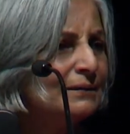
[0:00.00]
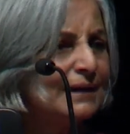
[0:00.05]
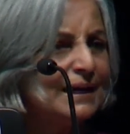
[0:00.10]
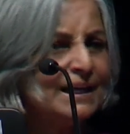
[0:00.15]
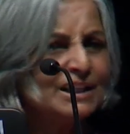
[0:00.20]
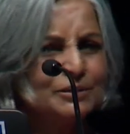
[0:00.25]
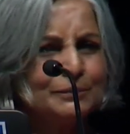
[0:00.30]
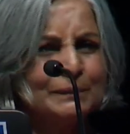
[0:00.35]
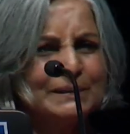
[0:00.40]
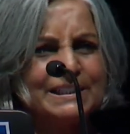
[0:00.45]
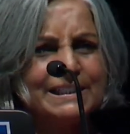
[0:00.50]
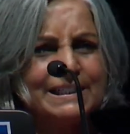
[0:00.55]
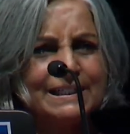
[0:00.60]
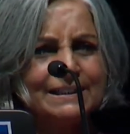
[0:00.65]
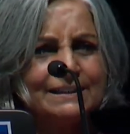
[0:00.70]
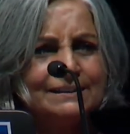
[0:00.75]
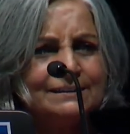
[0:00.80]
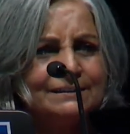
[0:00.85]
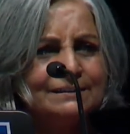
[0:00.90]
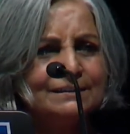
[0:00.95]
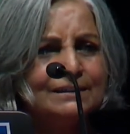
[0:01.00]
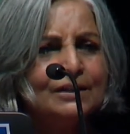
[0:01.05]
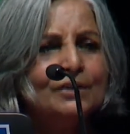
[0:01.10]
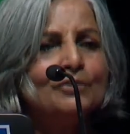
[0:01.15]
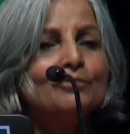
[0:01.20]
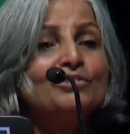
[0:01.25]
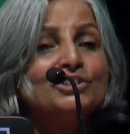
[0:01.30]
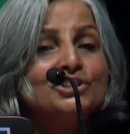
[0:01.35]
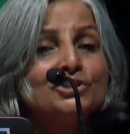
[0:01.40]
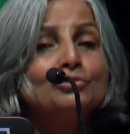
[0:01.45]
expertise,
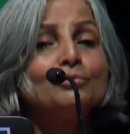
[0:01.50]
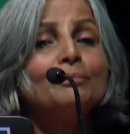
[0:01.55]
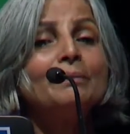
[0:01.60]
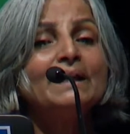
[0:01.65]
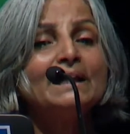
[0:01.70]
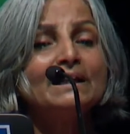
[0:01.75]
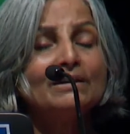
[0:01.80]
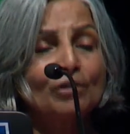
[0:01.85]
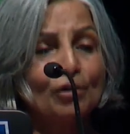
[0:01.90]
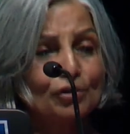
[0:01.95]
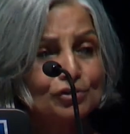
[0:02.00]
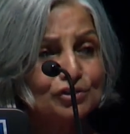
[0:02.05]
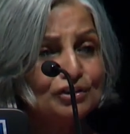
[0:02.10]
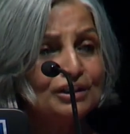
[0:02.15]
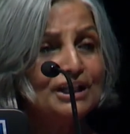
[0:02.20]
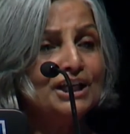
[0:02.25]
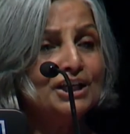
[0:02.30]
which should be not only